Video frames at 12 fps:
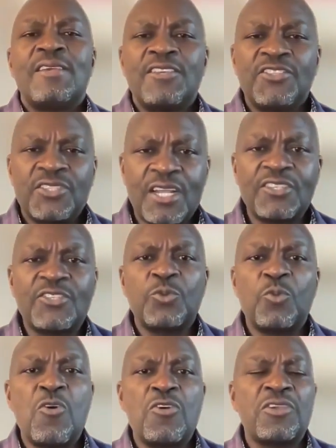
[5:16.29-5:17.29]
He starts
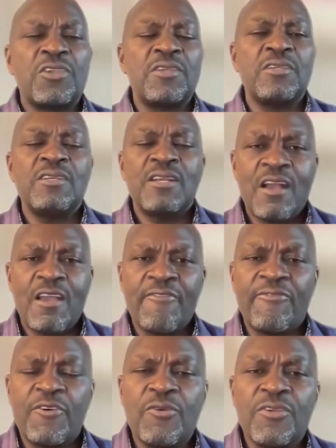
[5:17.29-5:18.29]
walking. I
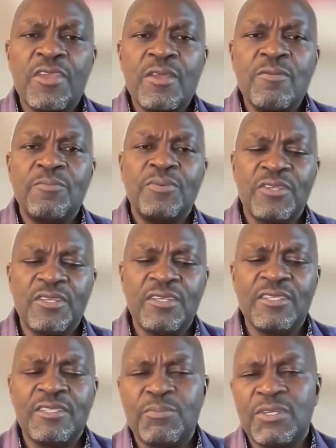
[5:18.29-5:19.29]
follow him.
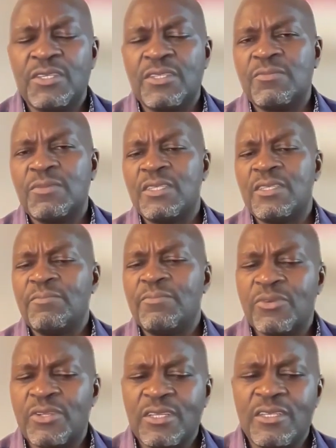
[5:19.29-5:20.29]
Please beat me.
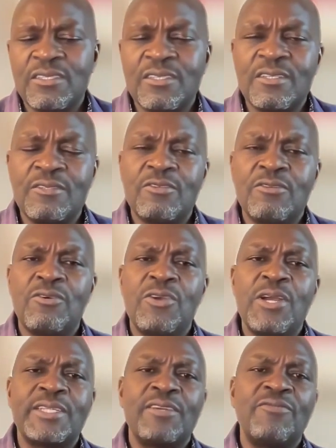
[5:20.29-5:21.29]
Please do
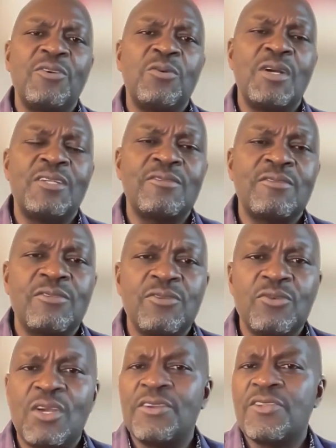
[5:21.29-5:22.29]
whatever you want to
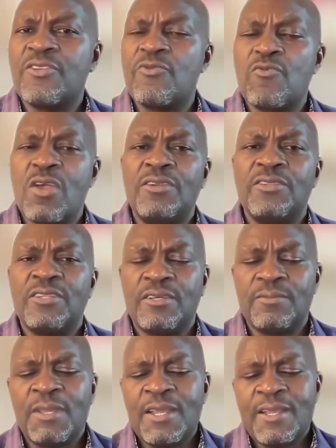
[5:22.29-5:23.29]
do. And he runs
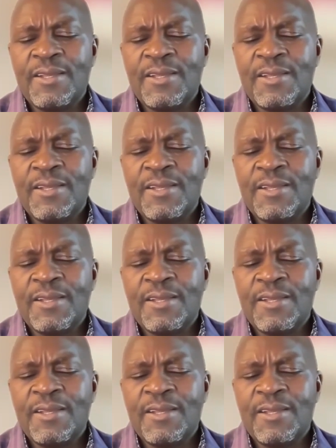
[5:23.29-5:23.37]
and